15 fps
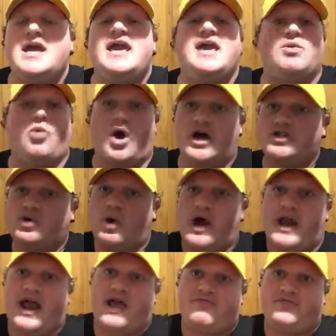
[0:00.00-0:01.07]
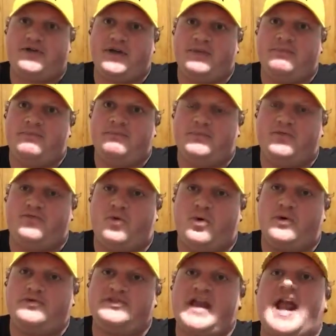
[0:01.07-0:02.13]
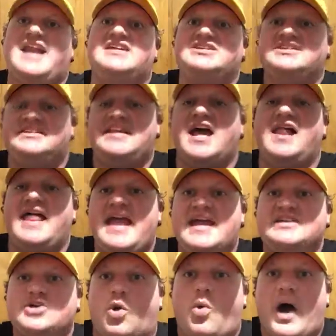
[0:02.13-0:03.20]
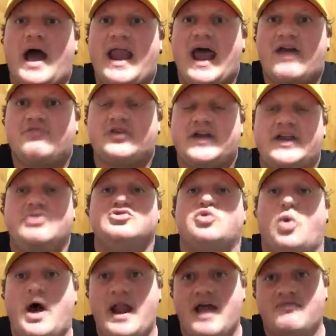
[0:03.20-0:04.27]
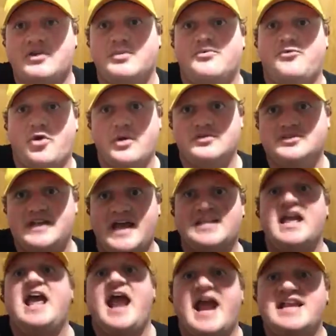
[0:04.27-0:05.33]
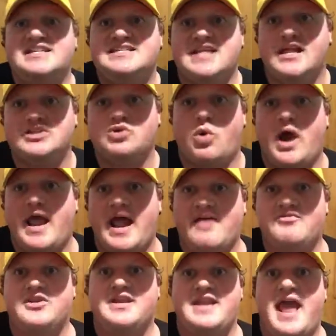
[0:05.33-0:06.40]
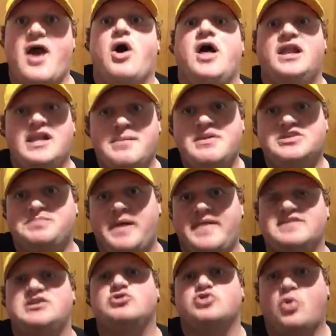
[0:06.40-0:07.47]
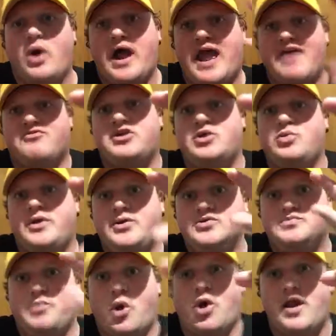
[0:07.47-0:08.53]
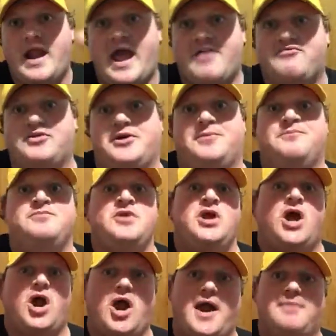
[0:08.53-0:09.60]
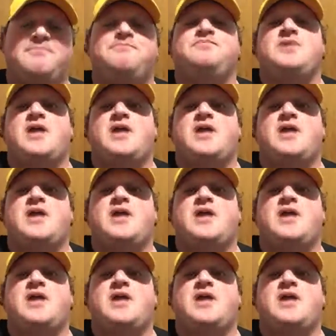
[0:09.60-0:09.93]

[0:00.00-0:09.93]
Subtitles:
He was a white African before and he still is a white African. He was a white African before he was attacked, and he still is a white African now. Let me explain this. He was a white African when he was born in Africa. All right.